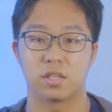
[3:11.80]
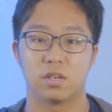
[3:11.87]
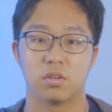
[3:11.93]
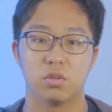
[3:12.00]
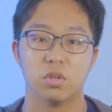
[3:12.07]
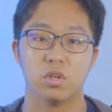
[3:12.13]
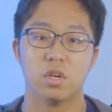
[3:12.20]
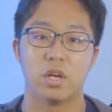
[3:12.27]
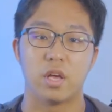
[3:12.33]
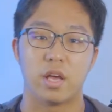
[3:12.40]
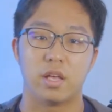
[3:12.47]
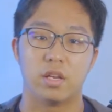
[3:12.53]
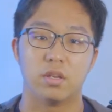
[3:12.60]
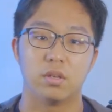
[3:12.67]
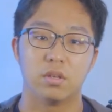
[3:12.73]
out
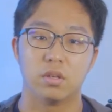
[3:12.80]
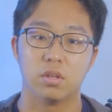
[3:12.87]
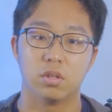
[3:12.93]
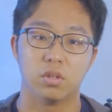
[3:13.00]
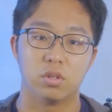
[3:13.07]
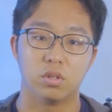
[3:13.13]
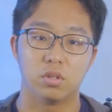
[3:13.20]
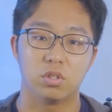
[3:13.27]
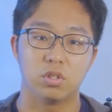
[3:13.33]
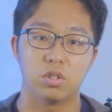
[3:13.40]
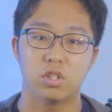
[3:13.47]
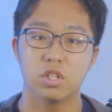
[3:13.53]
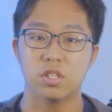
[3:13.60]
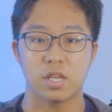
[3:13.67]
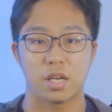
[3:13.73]
and
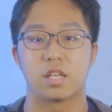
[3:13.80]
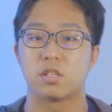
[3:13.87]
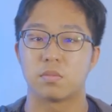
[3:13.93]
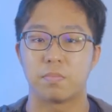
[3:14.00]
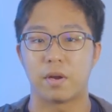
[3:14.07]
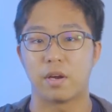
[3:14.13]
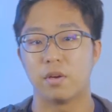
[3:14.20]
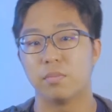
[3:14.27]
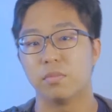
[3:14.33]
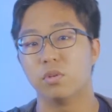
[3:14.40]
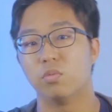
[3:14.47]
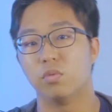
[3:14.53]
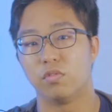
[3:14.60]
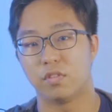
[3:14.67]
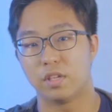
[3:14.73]
just experiment with